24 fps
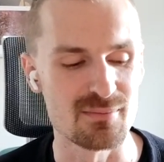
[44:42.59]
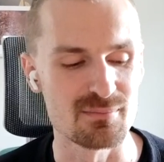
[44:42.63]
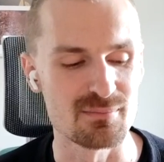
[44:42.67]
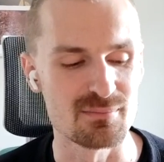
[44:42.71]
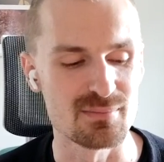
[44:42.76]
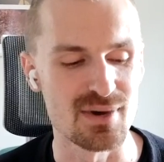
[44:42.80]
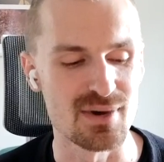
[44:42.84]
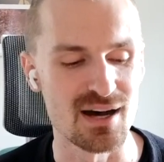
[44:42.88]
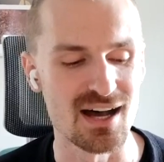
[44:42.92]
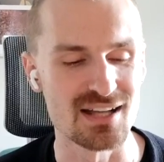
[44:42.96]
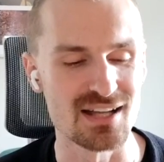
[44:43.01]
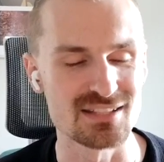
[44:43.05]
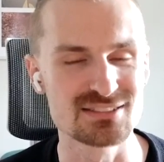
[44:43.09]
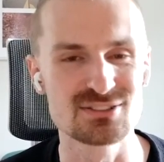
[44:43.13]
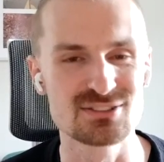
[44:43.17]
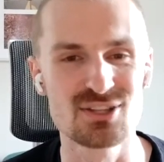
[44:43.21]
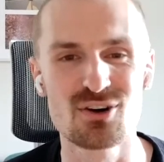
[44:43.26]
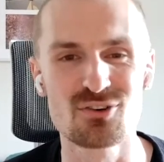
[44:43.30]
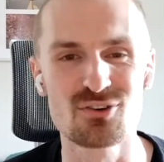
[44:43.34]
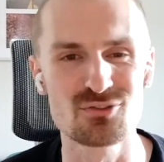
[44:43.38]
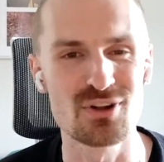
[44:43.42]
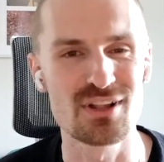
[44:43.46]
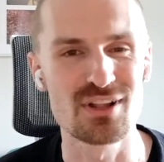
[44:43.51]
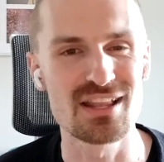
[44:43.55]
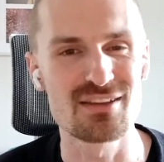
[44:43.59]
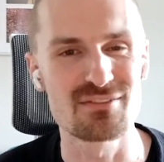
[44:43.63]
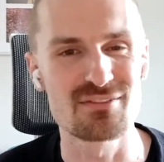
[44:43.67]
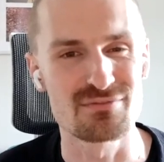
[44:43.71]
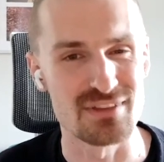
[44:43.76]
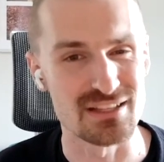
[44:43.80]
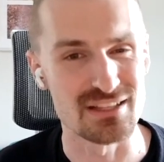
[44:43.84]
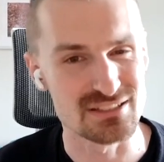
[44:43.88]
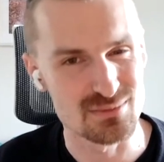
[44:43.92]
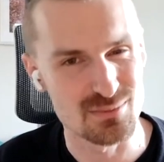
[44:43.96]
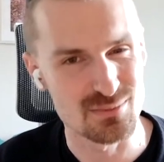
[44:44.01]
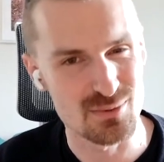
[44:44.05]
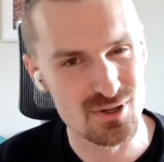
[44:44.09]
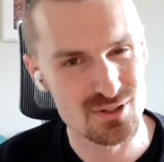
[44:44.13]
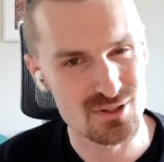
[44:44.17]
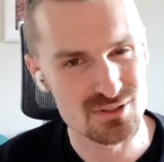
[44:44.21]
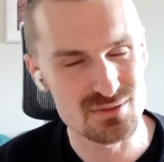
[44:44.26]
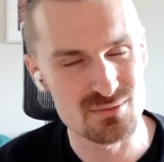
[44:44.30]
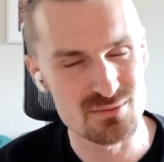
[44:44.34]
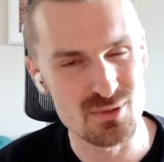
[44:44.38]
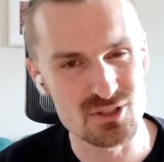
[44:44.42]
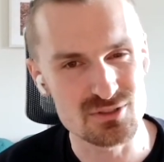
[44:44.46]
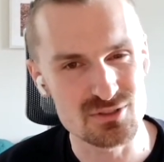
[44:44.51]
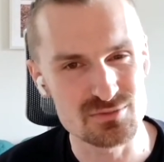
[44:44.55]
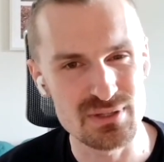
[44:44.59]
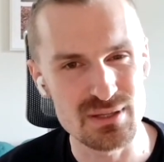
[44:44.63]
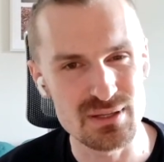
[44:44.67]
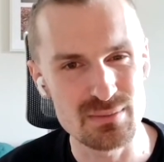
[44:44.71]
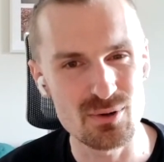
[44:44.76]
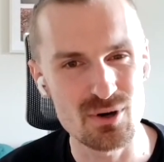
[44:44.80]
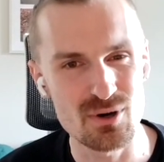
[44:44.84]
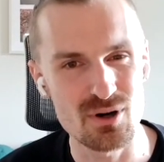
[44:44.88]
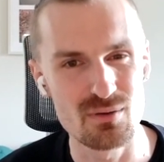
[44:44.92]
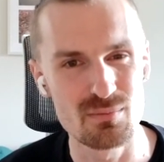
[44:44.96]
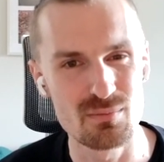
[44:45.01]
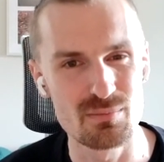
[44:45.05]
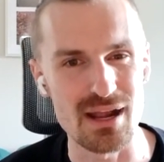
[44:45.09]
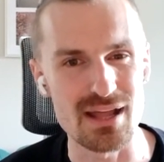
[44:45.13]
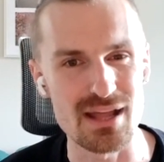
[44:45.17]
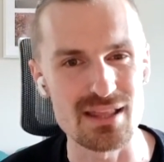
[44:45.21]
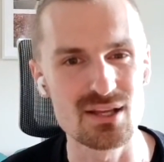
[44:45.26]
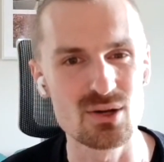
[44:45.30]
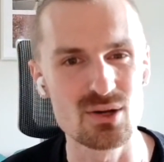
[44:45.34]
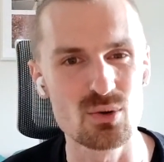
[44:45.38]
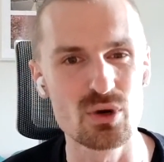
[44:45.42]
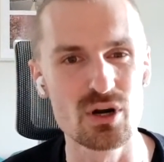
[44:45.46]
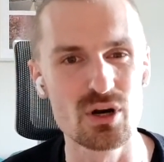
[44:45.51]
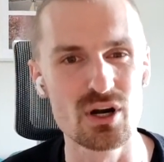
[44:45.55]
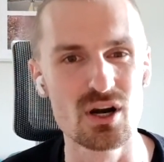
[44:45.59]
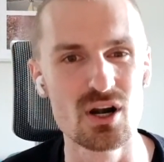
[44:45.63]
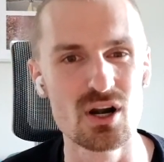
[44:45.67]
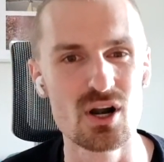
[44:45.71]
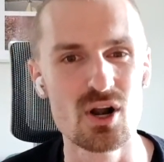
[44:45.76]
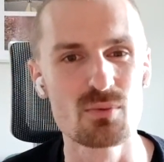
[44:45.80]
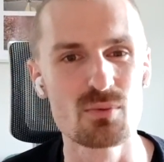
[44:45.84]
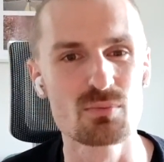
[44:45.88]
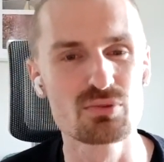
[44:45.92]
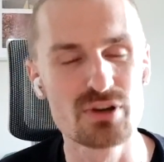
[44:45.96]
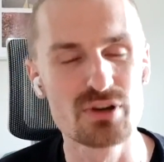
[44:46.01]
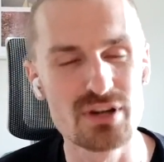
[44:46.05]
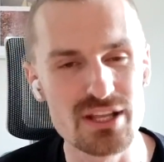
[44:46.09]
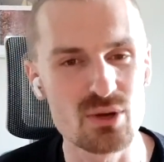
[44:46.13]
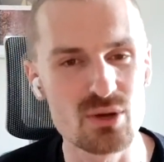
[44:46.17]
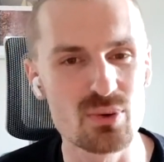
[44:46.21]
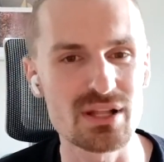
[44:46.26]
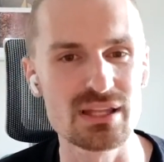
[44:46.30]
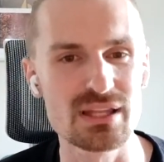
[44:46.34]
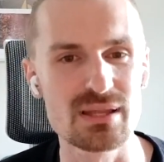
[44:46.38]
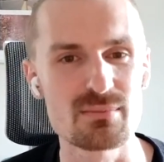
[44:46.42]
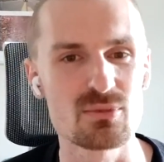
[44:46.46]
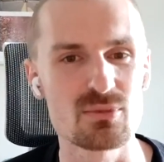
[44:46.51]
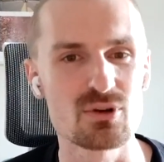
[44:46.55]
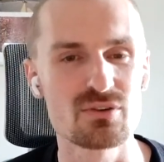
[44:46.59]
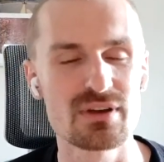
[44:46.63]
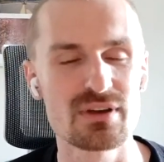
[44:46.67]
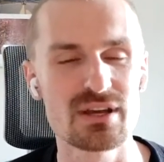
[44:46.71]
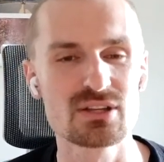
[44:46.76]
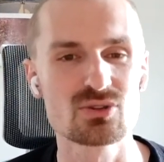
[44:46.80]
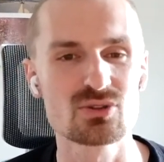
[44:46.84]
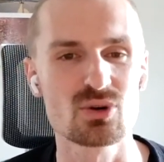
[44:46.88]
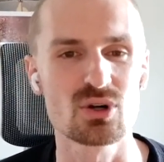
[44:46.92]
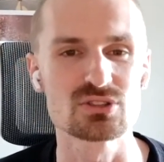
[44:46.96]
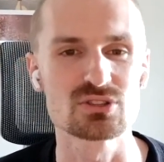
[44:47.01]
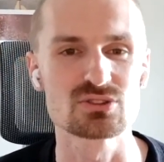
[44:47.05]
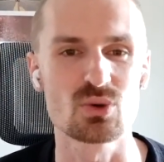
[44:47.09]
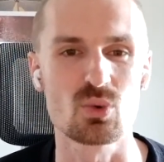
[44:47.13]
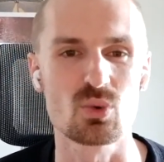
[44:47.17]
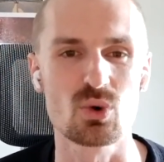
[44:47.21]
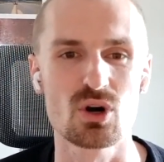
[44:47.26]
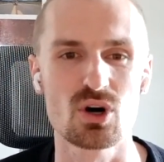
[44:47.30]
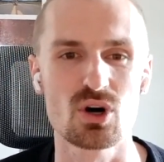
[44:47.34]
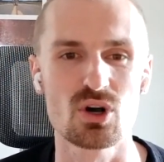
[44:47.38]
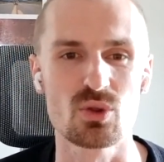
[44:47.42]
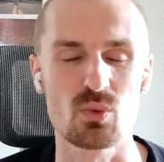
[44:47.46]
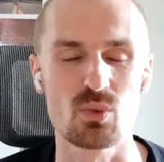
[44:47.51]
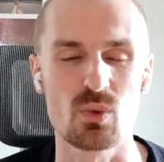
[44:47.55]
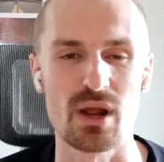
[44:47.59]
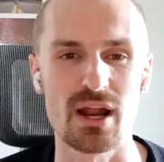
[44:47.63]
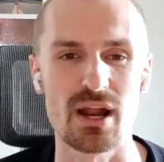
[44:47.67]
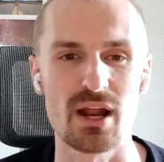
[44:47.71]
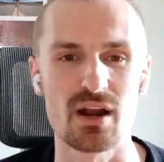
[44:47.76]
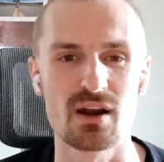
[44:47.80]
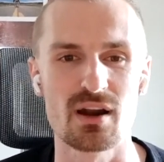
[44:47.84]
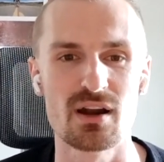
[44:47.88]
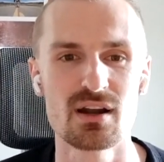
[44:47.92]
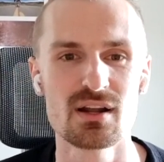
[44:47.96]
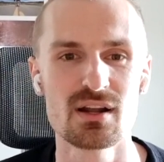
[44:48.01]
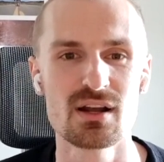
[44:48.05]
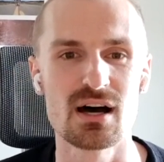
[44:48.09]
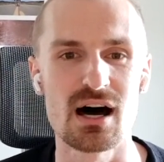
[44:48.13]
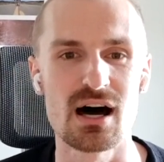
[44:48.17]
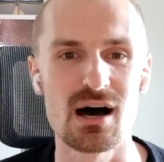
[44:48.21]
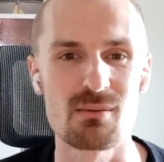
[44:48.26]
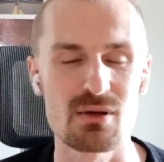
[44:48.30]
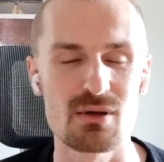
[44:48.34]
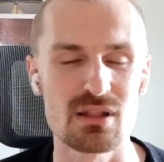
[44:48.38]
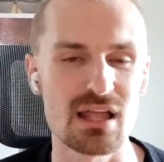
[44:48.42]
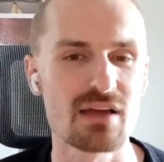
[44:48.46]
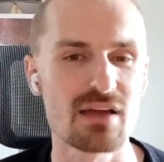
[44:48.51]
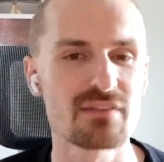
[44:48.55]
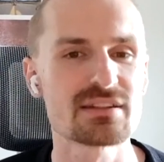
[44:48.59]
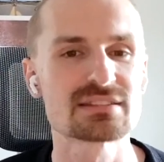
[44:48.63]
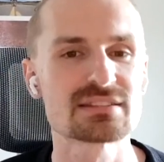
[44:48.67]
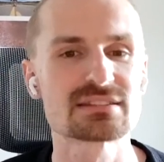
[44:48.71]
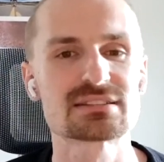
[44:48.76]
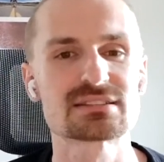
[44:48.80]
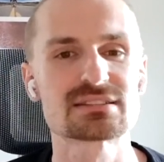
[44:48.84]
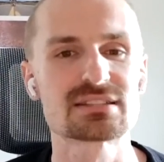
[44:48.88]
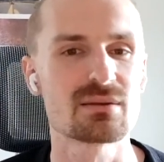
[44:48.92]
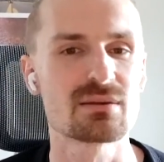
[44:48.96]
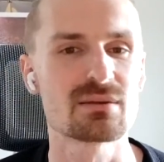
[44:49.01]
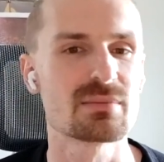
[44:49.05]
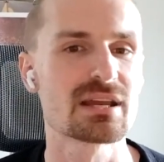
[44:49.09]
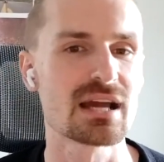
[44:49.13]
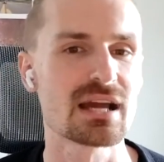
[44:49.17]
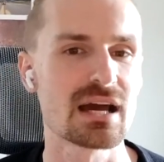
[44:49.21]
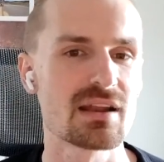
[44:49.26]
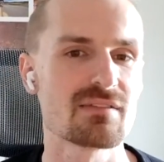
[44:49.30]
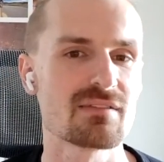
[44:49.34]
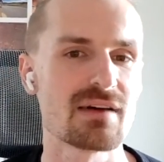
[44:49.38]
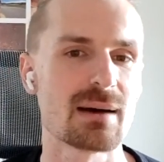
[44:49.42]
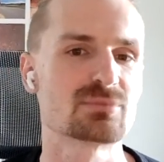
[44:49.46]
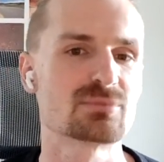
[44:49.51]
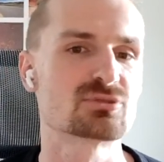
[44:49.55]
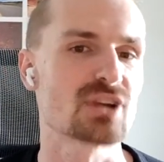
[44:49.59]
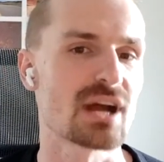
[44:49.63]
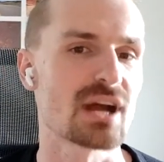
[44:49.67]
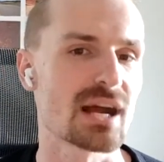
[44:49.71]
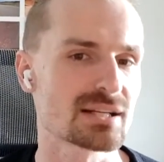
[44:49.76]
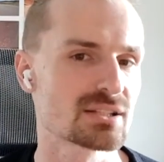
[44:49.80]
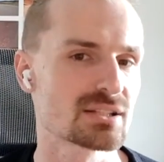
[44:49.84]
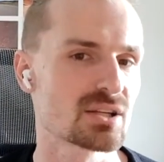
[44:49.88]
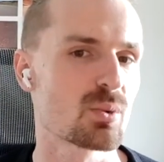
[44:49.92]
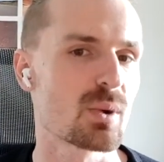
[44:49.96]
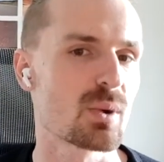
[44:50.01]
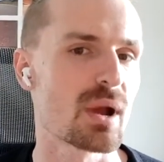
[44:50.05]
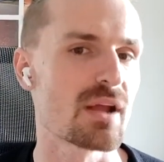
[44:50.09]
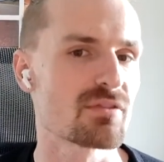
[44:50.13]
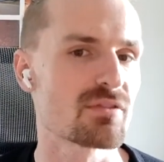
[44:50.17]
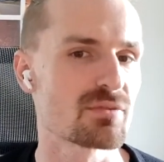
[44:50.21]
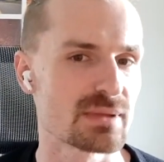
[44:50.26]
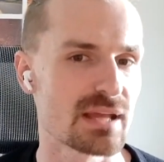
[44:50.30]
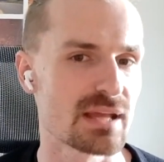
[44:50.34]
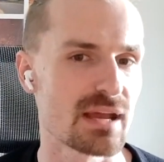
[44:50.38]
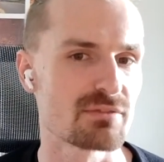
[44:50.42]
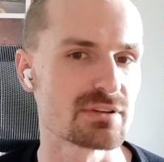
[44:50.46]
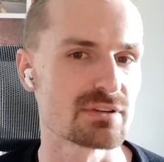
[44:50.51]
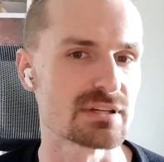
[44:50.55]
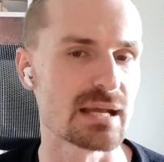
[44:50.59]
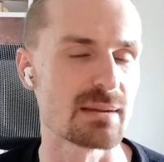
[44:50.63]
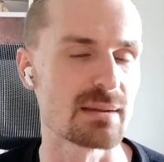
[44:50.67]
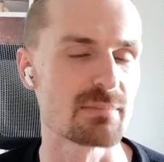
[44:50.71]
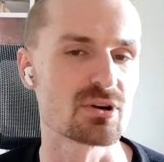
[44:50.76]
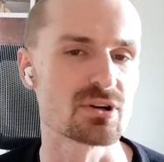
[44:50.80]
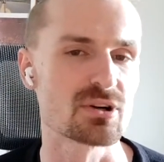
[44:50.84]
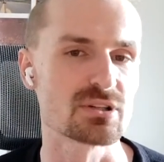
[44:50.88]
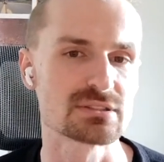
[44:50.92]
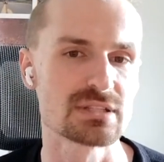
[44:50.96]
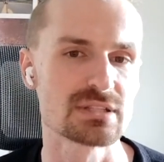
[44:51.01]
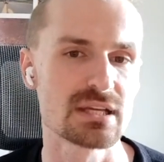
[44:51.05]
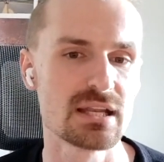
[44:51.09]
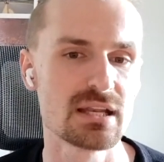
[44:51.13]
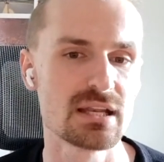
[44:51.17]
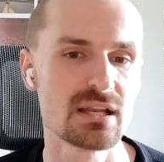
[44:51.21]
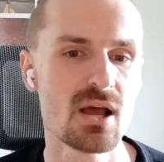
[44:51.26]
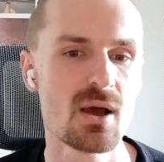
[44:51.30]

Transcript: uh, still really visible to most people, but I think we're pretty quickly moving towards a world where um, a lot of this is going to be kind of abstracted away from the everyday person,